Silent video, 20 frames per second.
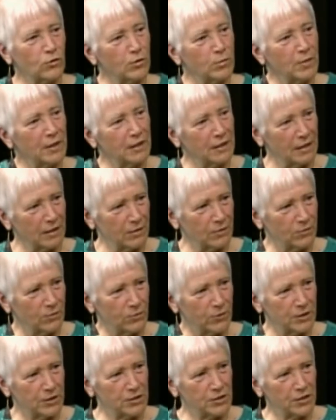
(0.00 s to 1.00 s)
Ludmilla,
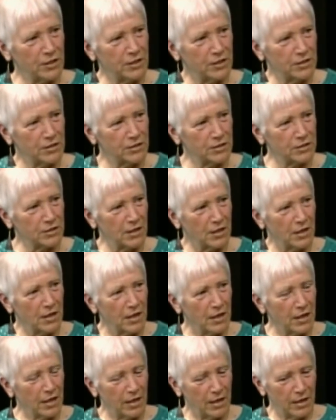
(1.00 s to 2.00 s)
which is
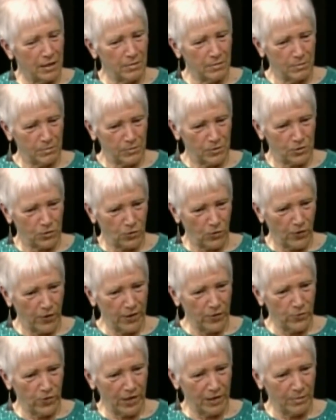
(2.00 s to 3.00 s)
a
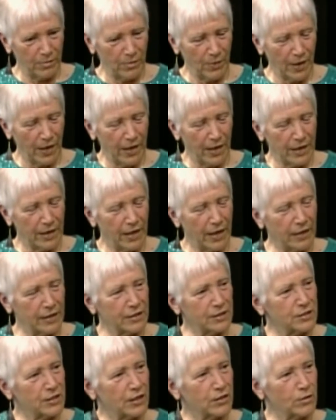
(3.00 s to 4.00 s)
story written by
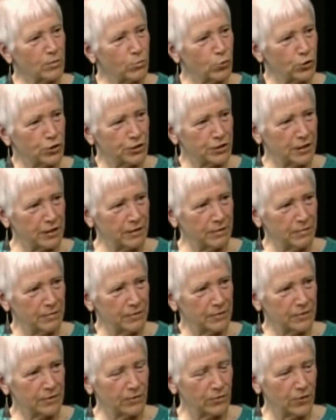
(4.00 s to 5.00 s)
Alexander Pushkin,
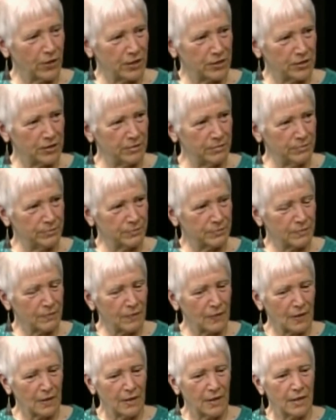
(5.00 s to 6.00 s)
the Russian.
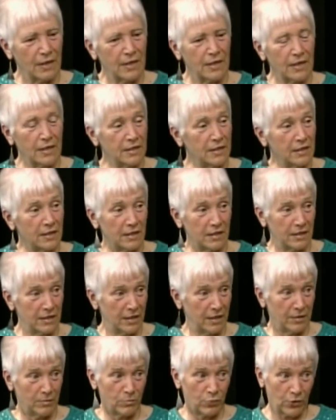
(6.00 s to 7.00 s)
He did it
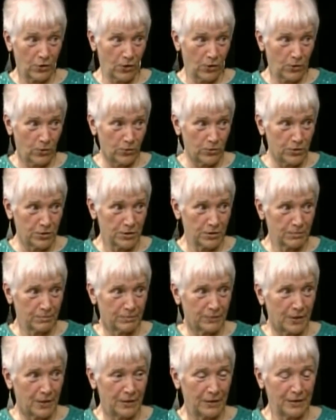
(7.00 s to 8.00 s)
in prose,
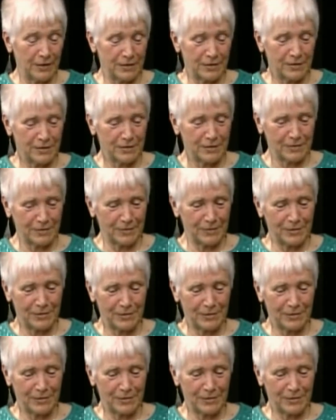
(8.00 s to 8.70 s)
and it's